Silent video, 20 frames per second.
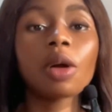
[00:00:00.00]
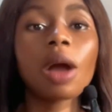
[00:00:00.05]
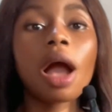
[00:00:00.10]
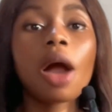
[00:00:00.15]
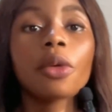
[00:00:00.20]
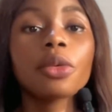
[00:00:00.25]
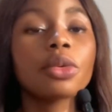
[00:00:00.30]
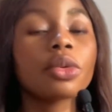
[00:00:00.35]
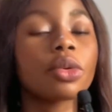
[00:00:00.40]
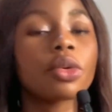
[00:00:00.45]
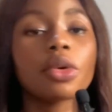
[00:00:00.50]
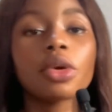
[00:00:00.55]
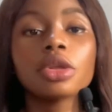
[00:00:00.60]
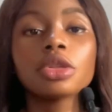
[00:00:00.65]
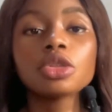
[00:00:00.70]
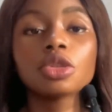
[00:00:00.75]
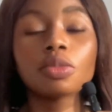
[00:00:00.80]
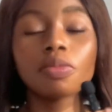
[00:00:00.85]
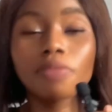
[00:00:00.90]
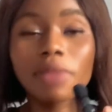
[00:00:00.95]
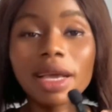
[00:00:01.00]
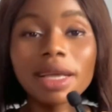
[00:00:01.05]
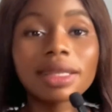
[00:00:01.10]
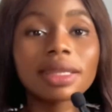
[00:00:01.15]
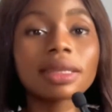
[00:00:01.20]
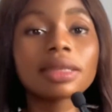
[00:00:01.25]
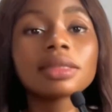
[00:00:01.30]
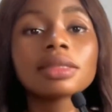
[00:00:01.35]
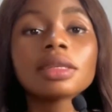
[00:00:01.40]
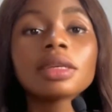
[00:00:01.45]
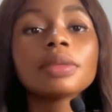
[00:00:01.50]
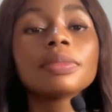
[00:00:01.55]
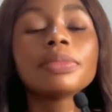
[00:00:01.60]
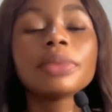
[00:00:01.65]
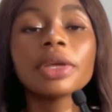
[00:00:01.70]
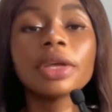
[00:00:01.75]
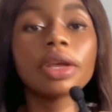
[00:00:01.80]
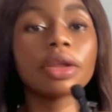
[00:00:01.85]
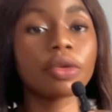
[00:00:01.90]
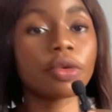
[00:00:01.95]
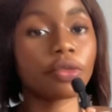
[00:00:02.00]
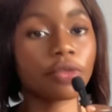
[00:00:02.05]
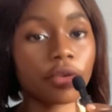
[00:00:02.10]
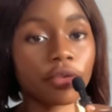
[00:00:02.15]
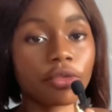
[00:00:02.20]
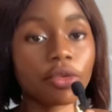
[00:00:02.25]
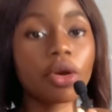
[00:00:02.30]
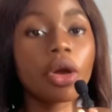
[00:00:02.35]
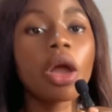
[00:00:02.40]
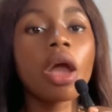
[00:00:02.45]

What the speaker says: how you're going to make this thing be in your favor,